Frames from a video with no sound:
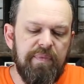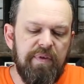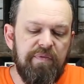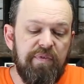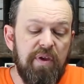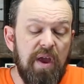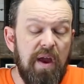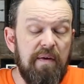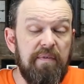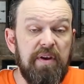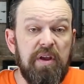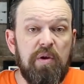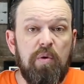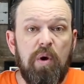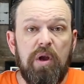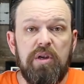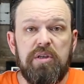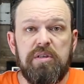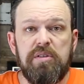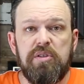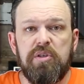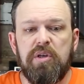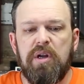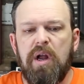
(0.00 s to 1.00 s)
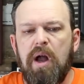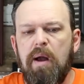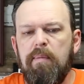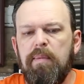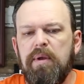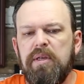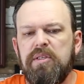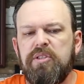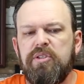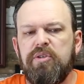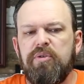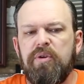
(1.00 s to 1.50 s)
if you have any questions or
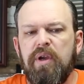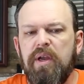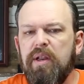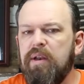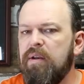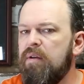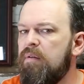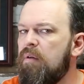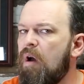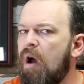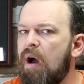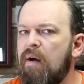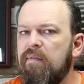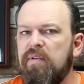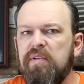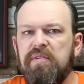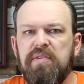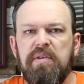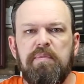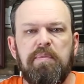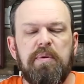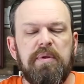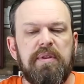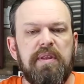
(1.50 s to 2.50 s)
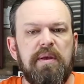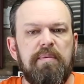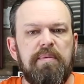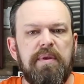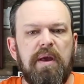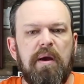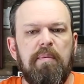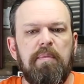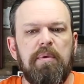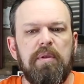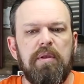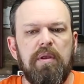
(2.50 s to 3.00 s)
comments, you can obviously put them
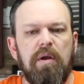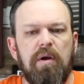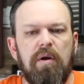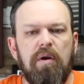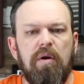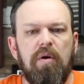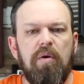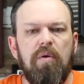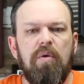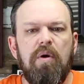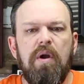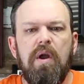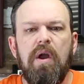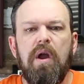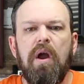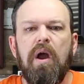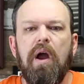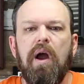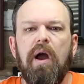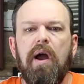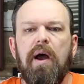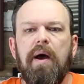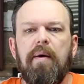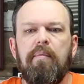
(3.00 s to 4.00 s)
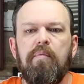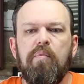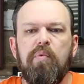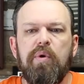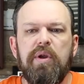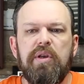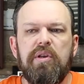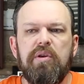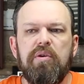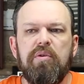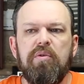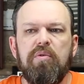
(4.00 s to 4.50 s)
down below.
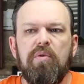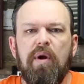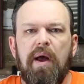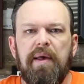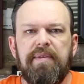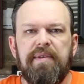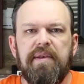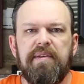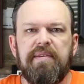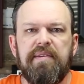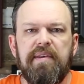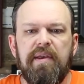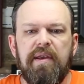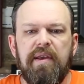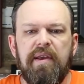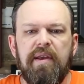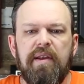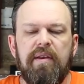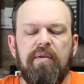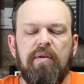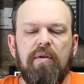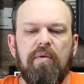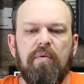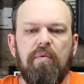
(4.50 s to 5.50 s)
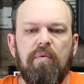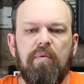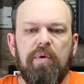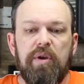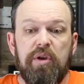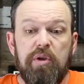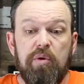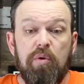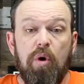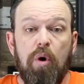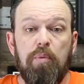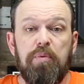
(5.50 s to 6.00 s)
We do, as I said, we
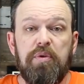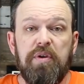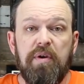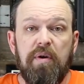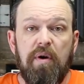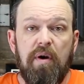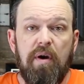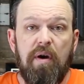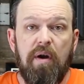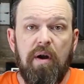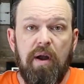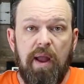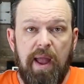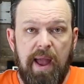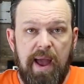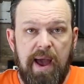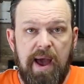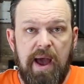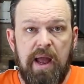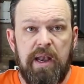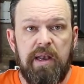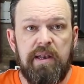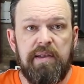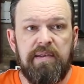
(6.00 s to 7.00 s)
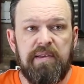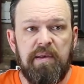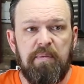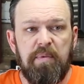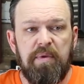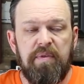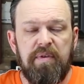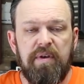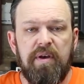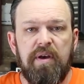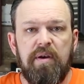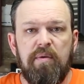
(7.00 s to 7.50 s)
do hope to add some
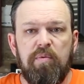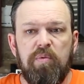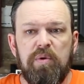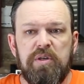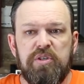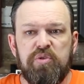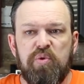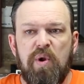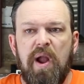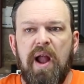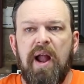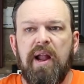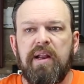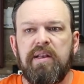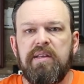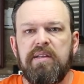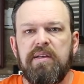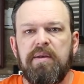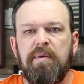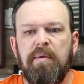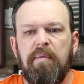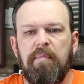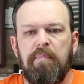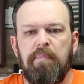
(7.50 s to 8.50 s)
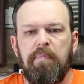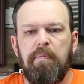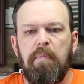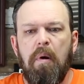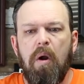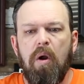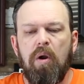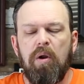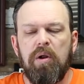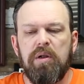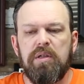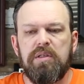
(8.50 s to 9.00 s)
of the retract
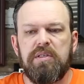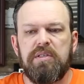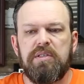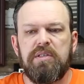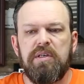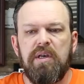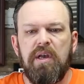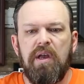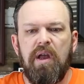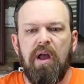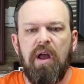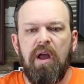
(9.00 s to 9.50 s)
parts